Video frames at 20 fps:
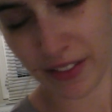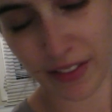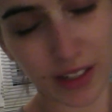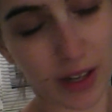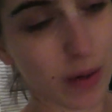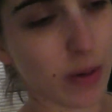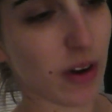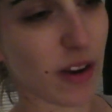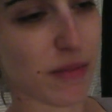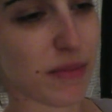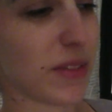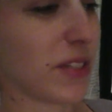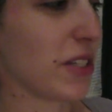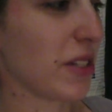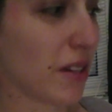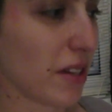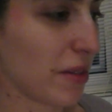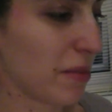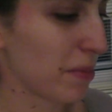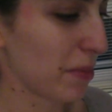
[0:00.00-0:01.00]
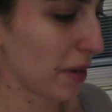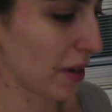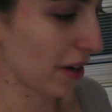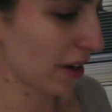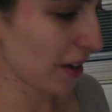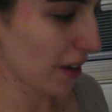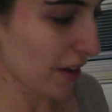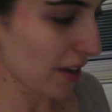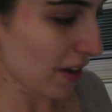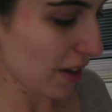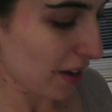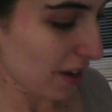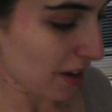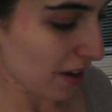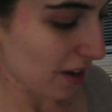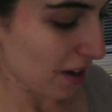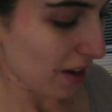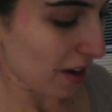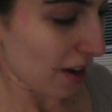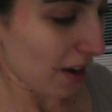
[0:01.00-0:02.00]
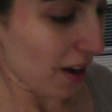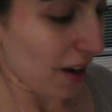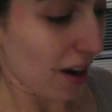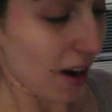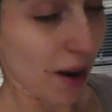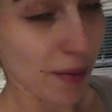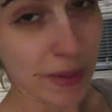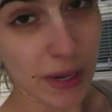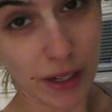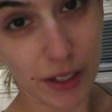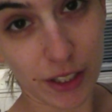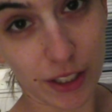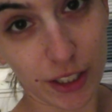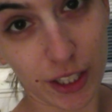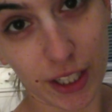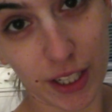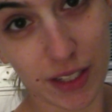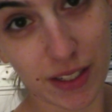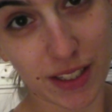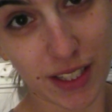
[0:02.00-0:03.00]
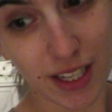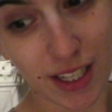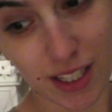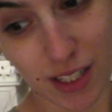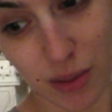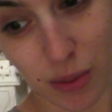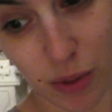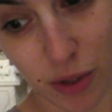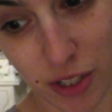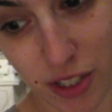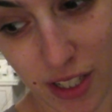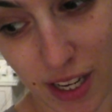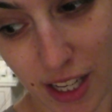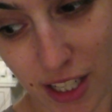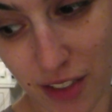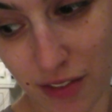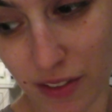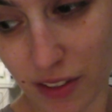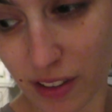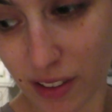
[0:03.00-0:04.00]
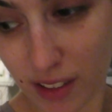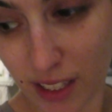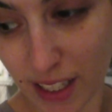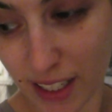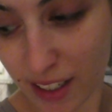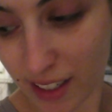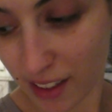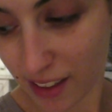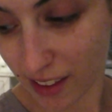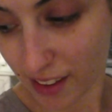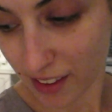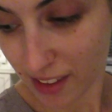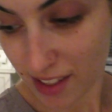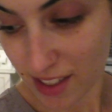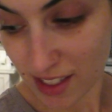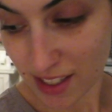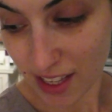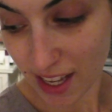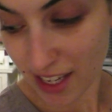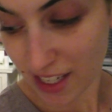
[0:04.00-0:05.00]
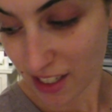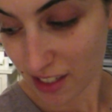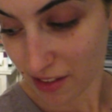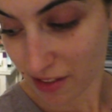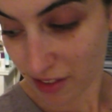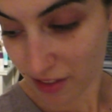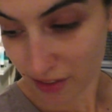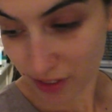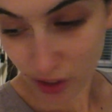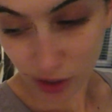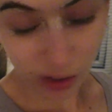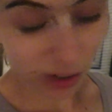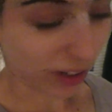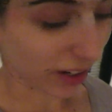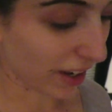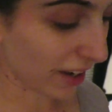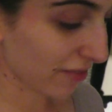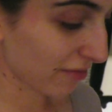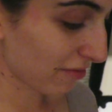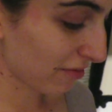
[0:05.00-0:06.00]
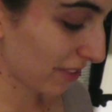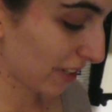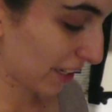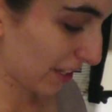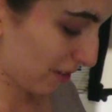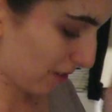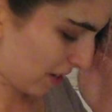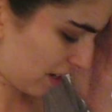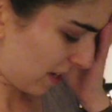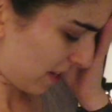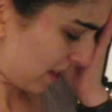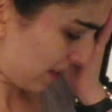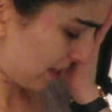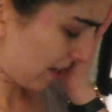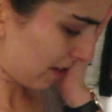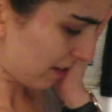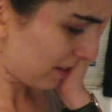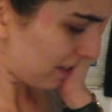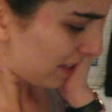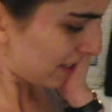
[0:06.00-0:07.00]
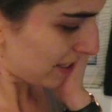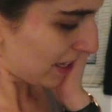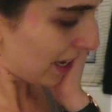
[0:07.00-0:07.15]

don't even know what I've been doing, but I'm now going to go downstairs to watch Nashville, and I think this is the end of the vlog. I haven't really got anything else to